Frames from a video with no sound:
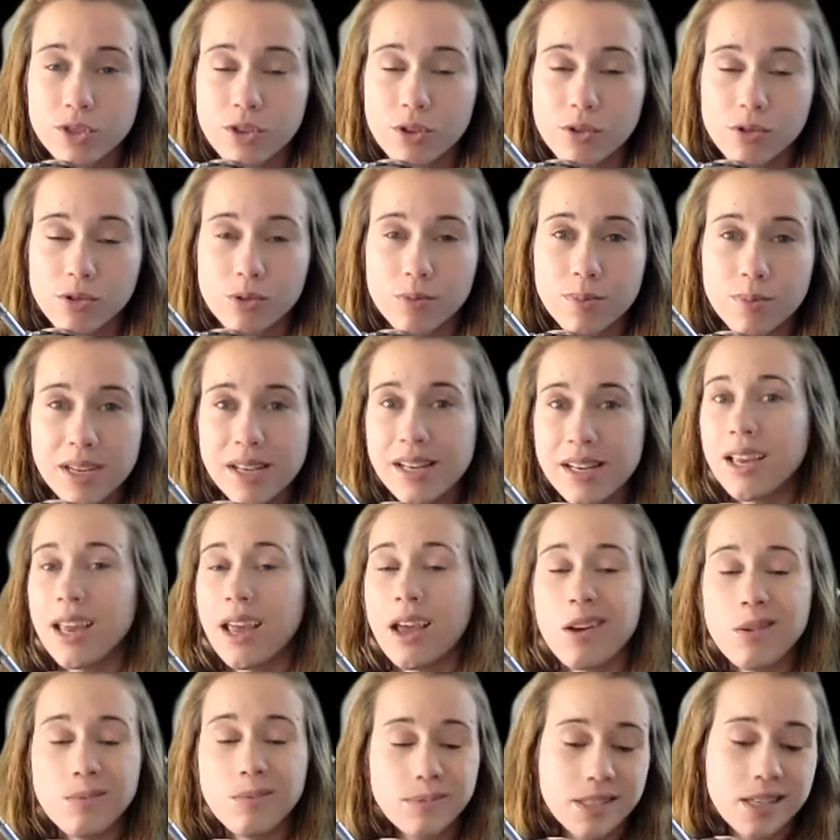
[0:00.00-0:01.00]
social media
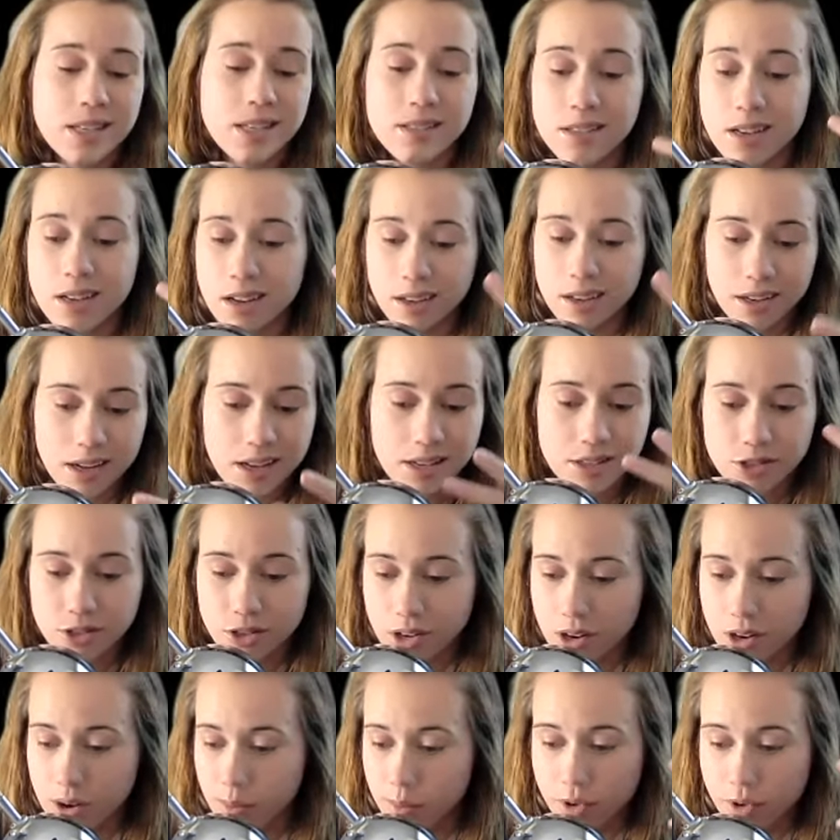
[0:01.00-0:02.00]
help, TikTok,
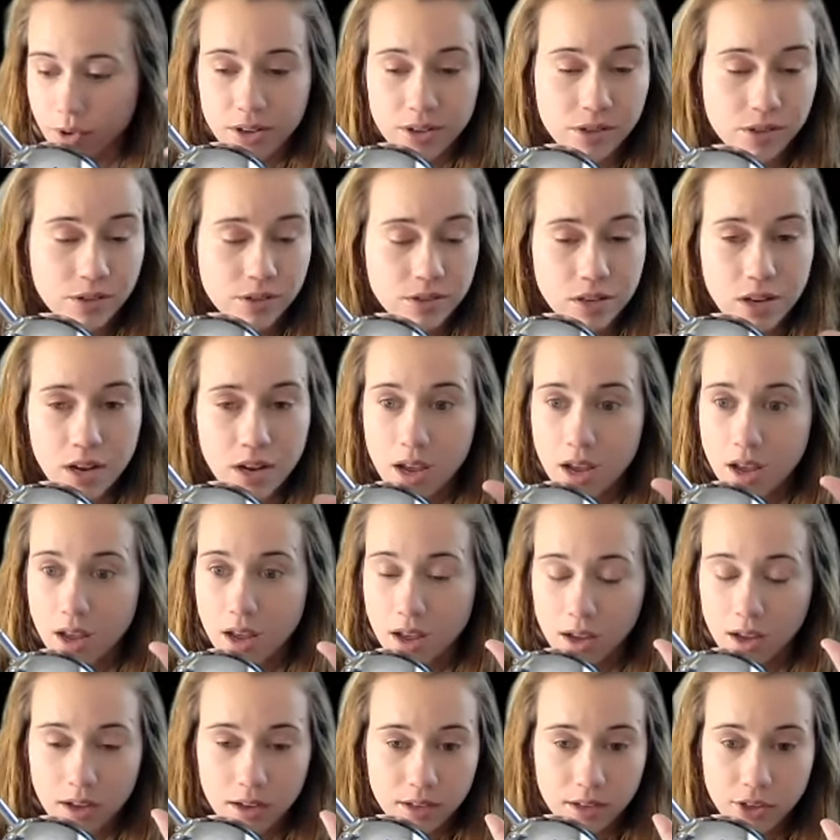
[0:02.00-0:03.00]
Instagram Reels,
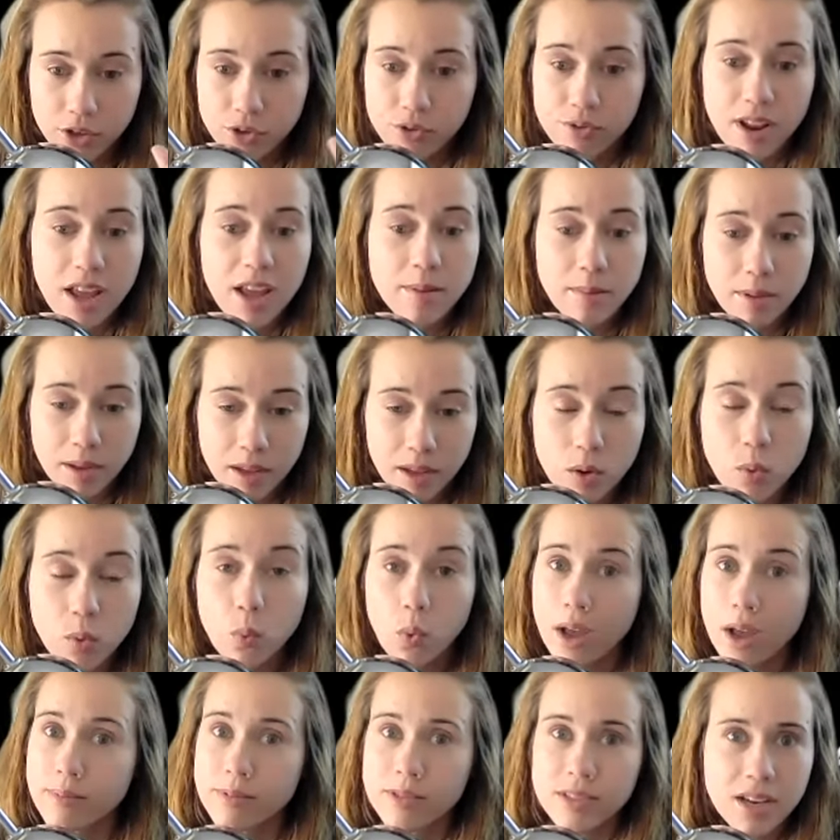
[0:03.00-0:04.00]
you name it,
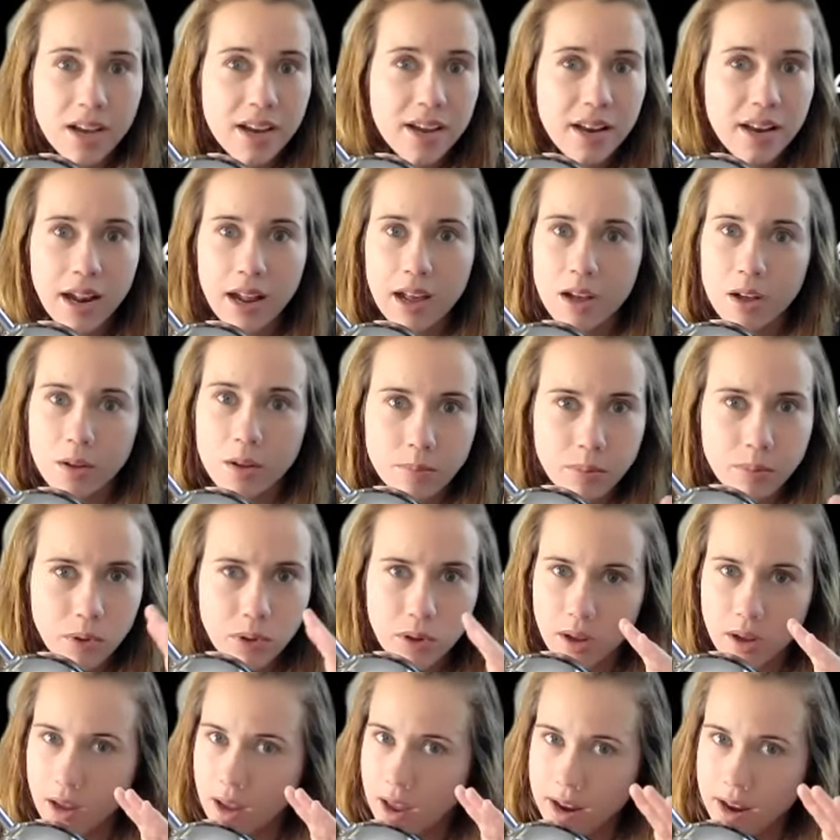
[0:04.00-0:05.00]
website help,
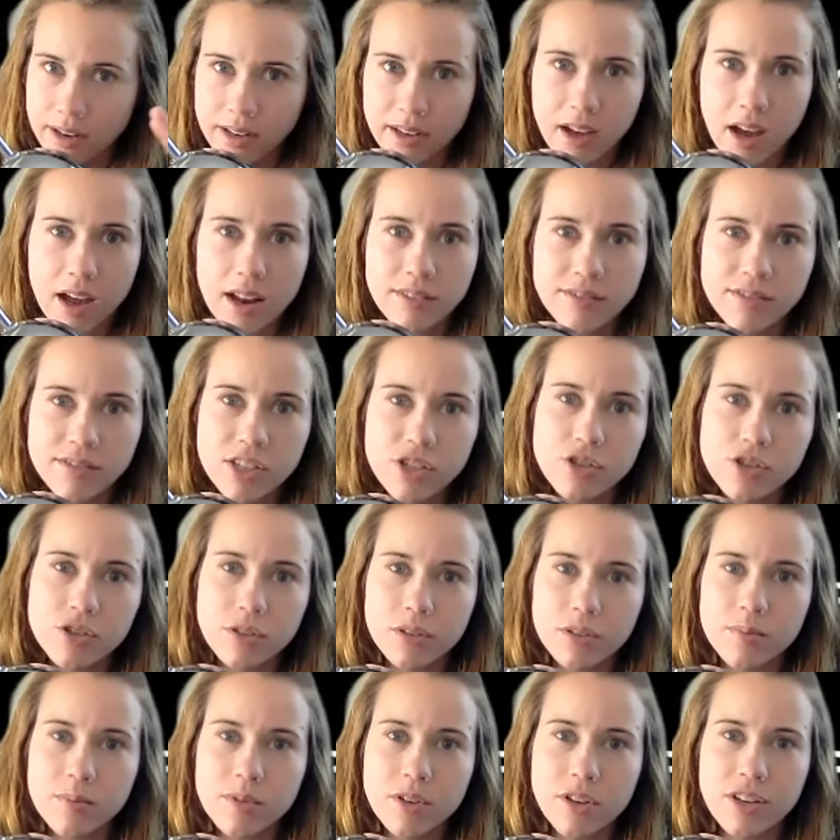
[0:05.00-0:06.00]
any kind of digital
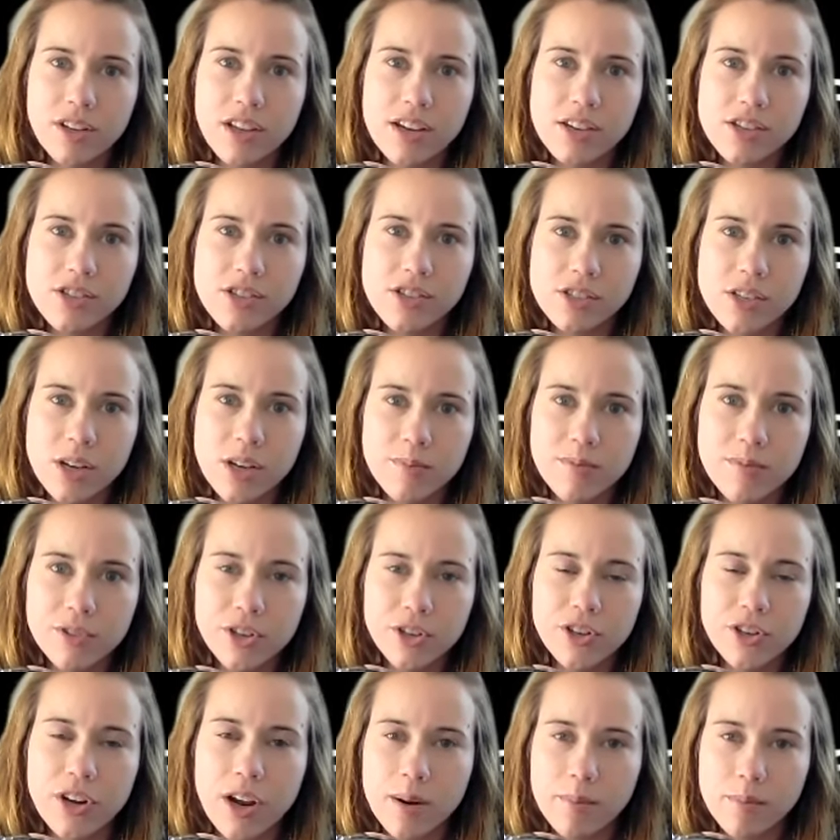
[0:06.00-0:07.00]
communications help for
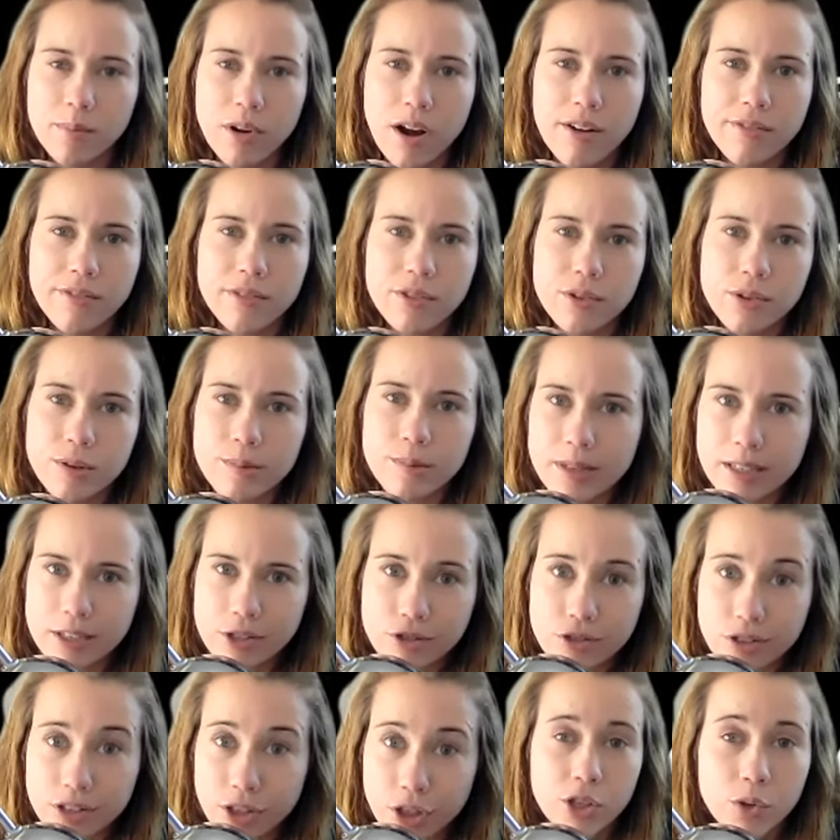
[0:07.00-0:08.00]
your nonprofit or
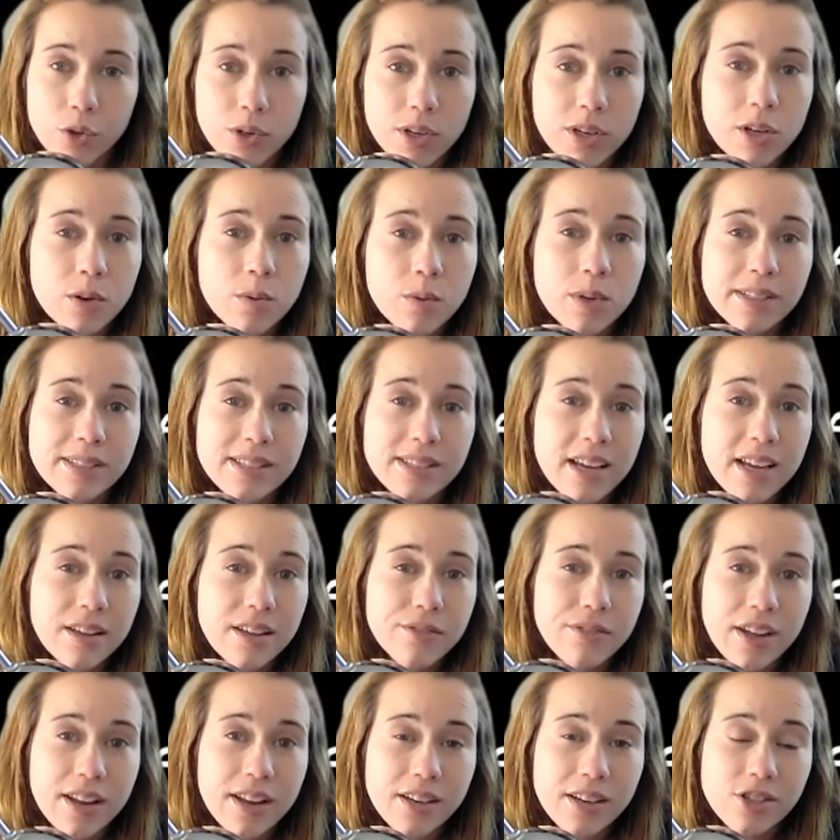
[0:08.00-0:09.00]
ministry. You're going to want to take
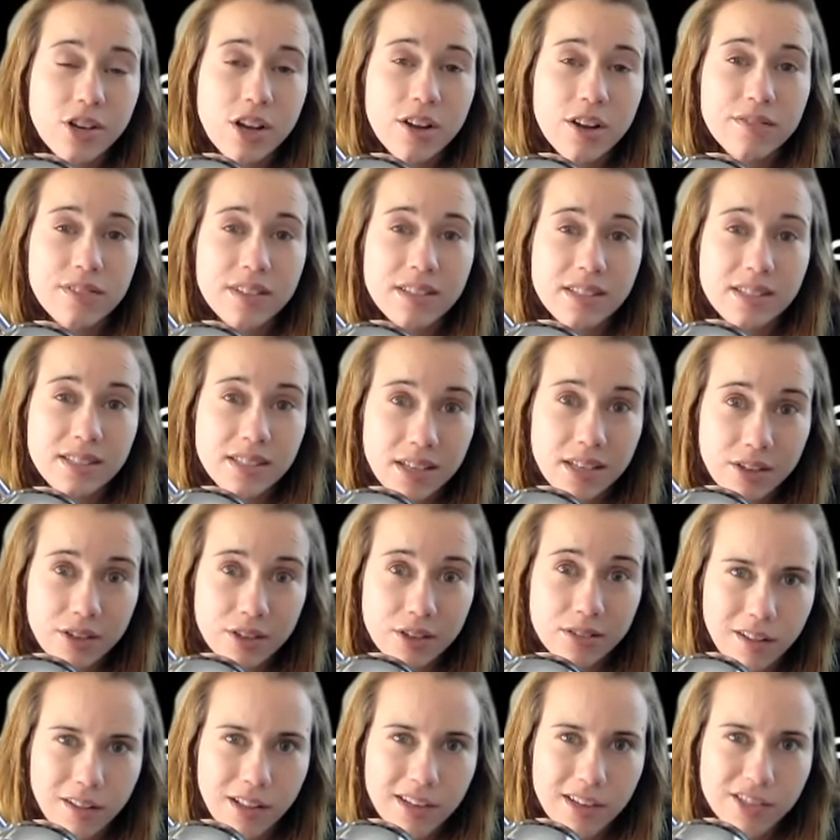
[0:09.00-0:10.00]
advantage of this
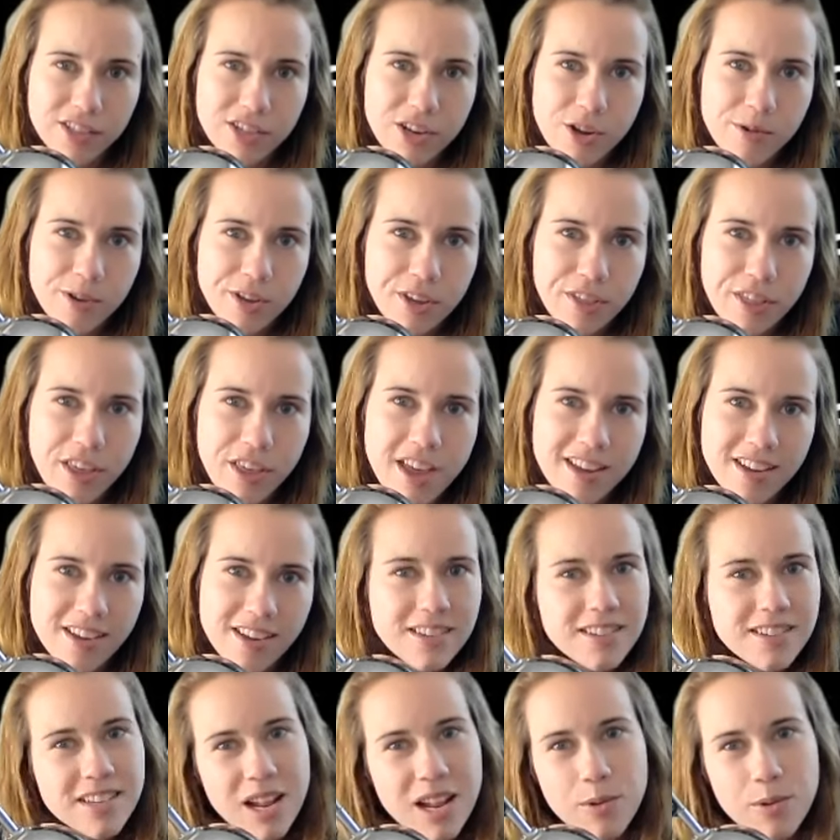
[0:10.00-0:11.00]
deal. Let us know what you
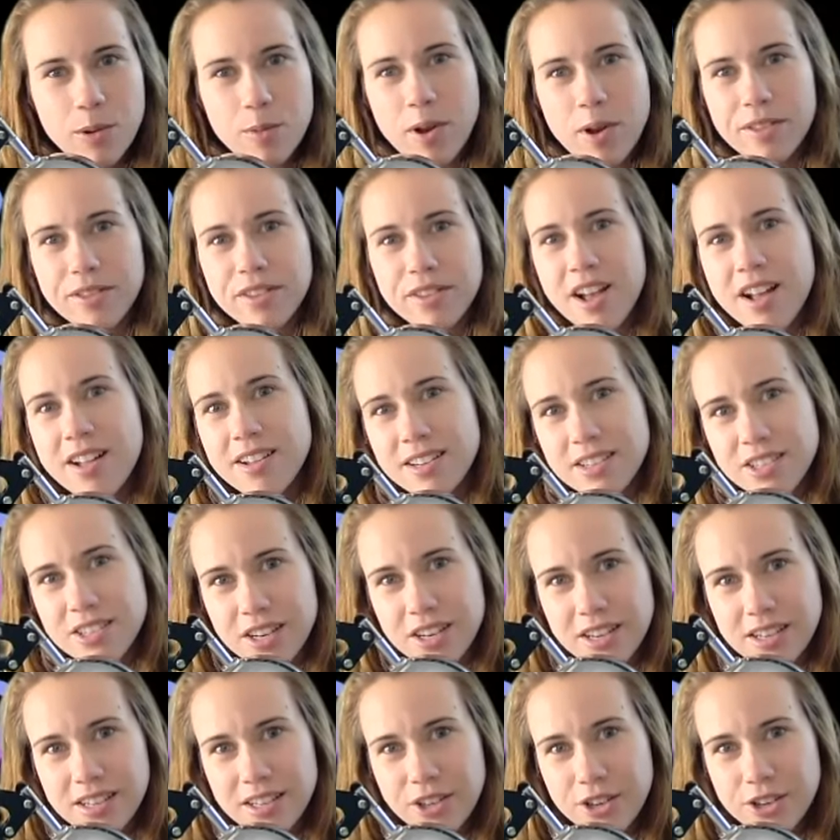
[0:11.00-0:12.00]
think. Today we brought the knowledge.
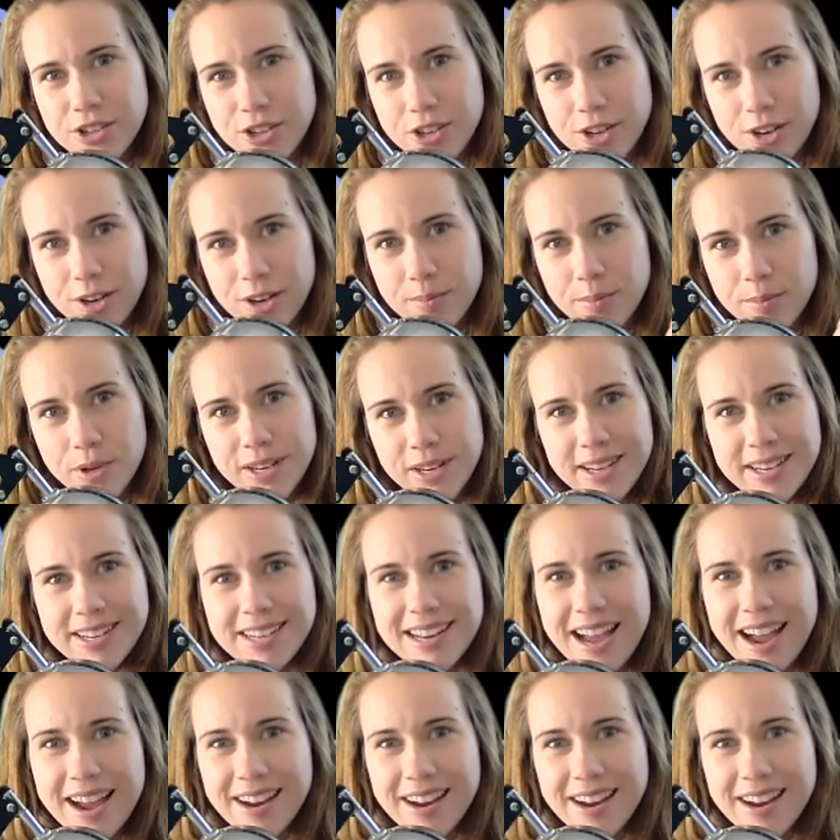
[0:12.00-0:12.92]
Your turn. Put it into